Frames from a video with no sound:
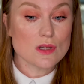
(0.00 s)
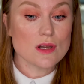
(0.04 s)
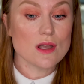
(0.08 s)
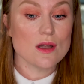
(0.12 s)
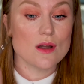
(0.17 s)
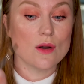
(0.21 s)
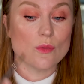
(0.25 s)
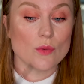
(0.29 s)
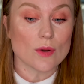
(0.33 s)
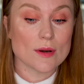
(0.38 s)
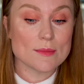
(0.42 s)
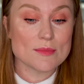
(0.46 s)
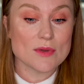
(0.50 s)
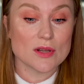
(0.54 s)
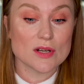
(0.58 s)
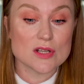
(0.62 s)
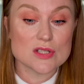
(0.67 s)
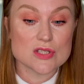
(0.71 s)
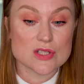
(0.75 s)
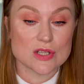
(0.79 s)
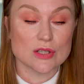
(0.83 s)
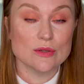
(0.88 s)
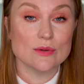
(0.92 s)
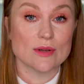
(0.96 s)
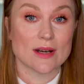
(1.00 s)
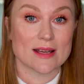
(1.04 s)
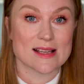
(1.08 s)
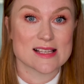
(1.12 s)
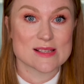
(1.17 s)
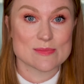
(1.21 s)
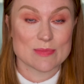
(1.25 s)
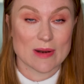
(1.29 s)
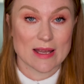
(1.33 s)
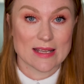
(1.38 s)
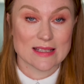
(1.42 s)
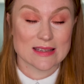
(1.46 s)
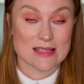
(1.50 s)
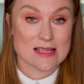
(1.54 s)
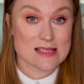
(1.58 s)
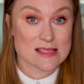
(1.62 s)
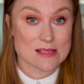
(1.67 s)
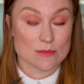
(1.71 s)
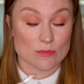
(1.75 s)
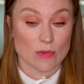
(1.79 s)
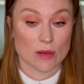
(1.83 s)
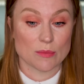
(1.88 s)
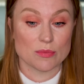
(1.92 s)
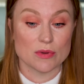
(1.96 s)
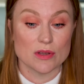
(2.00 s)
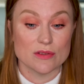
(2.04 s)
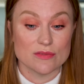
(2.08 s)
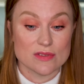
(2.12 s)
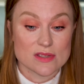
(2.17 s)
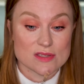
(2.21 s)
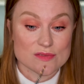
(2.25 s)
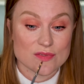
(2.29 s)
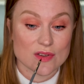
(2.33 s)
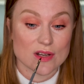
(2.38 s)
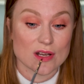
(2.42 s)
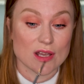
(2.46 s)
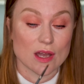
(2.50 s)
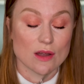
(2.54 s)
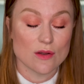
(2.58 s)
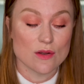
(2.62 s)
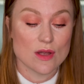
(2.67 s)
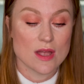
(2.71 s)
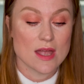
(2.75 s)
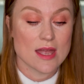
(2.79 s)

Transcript: what I'm going to do, and I explained this in my previous video,